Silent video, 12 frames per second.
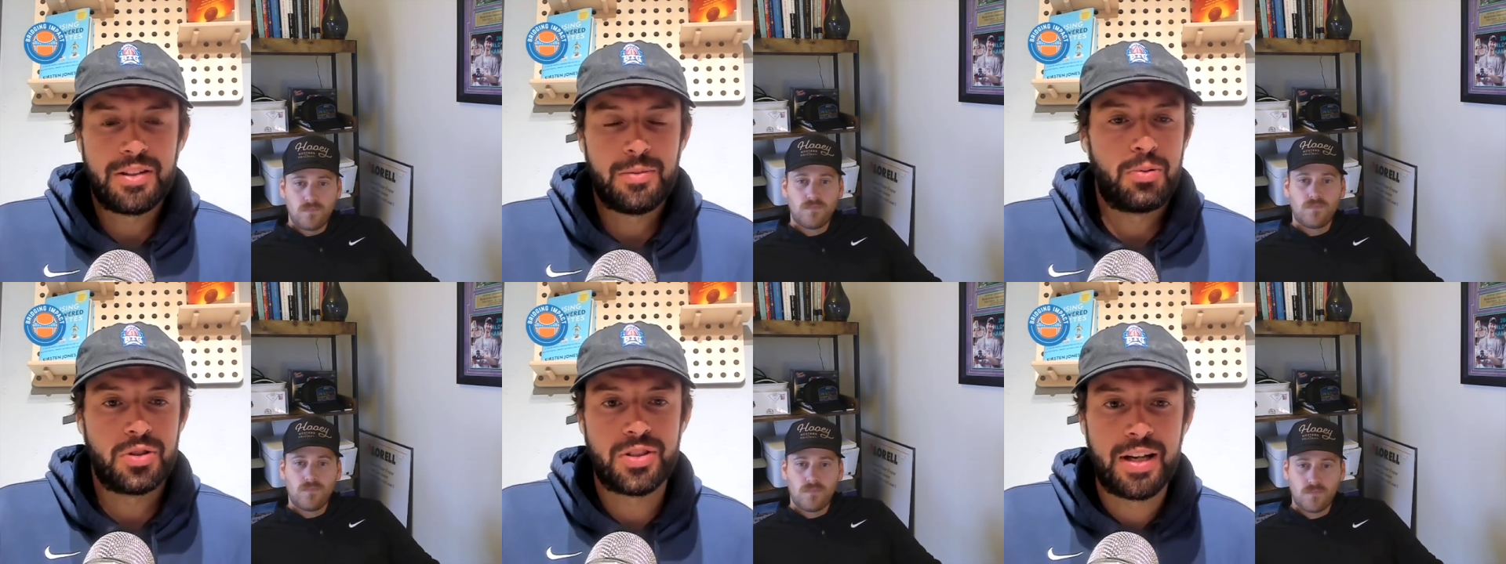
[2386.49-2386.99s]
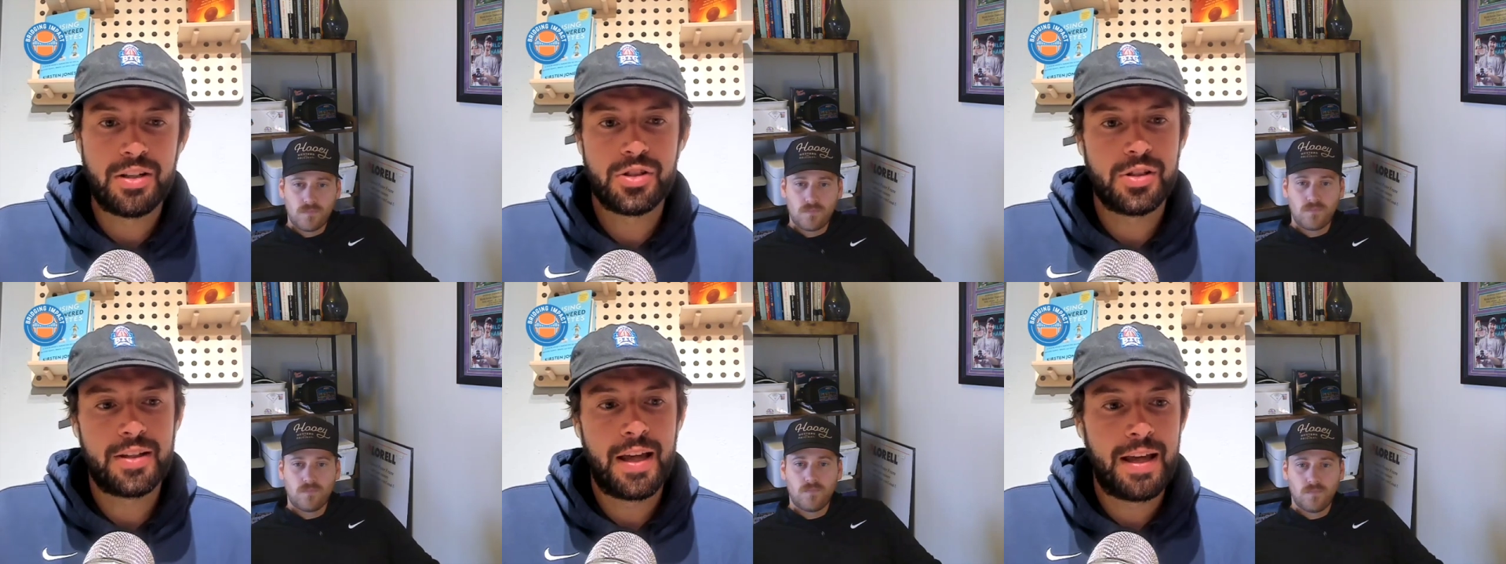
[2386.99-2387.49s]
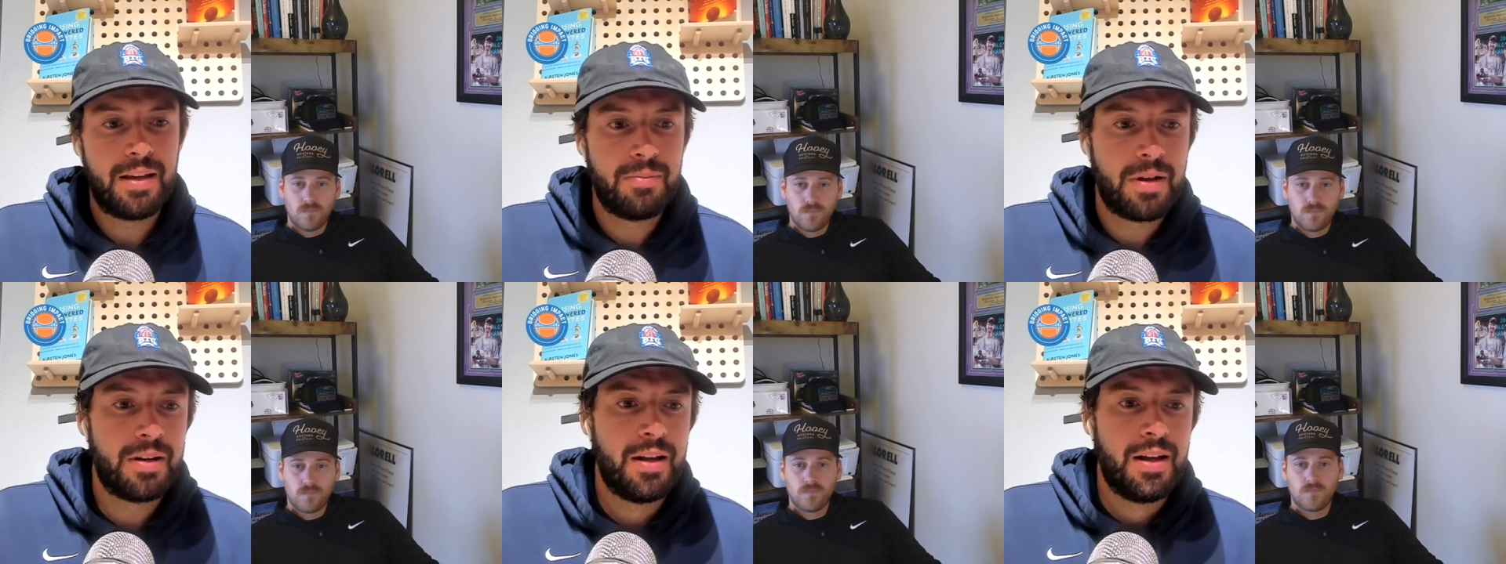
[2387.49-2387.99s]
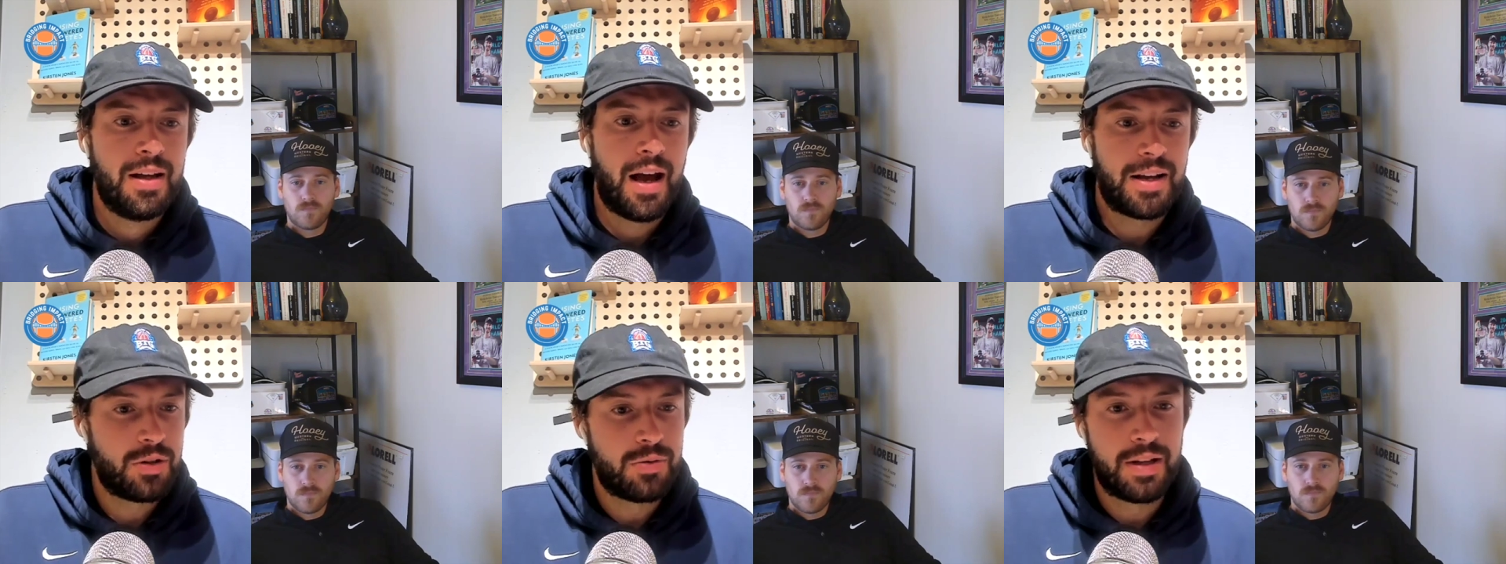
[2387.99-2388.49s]
Speaker 1: That's a percentage of the game. And
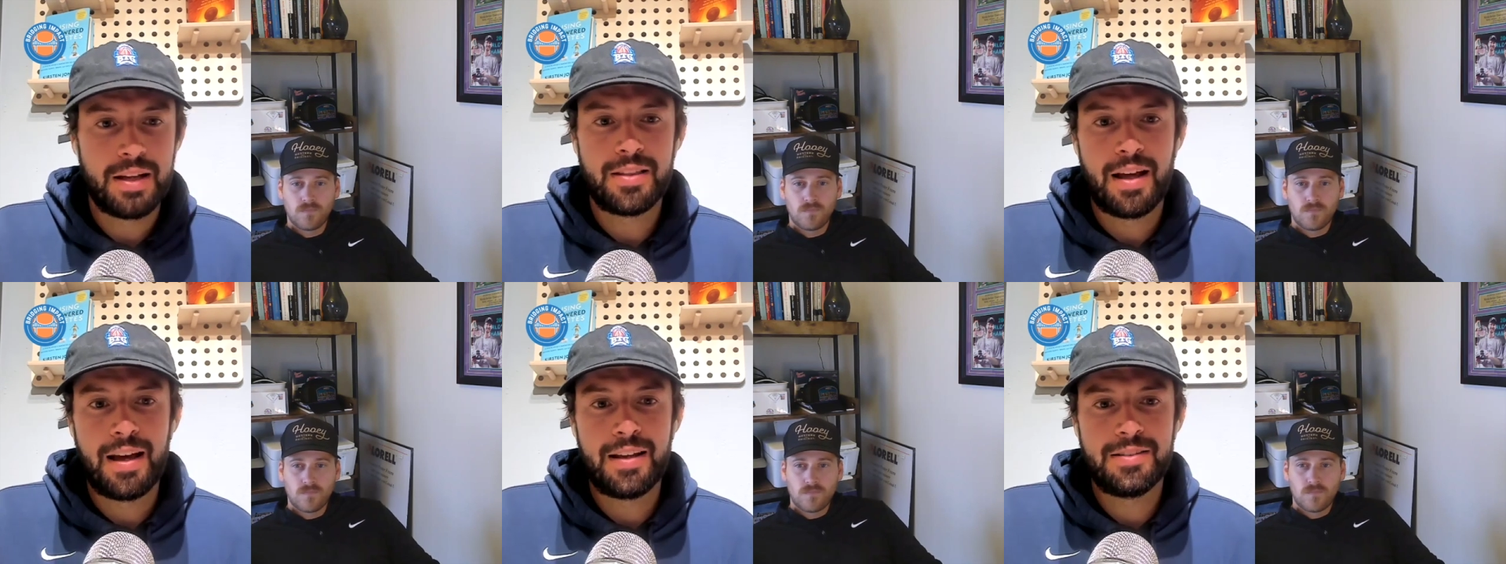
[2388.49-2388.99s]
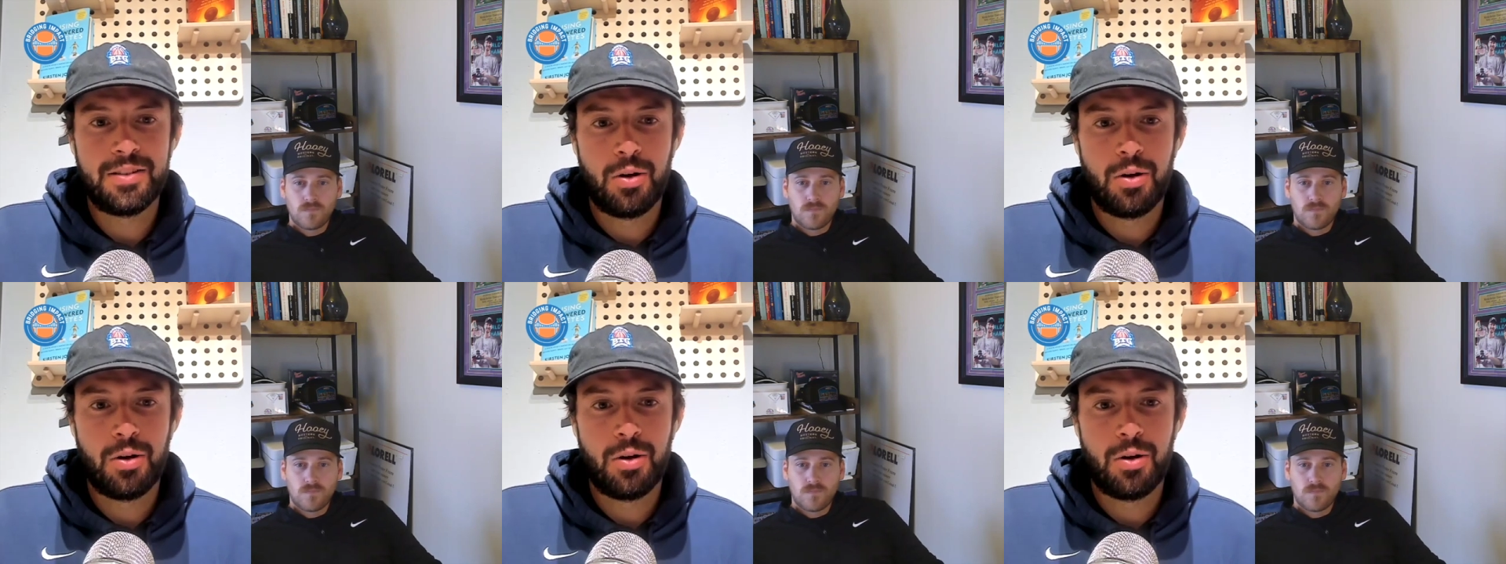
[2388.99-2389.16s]
I do get that,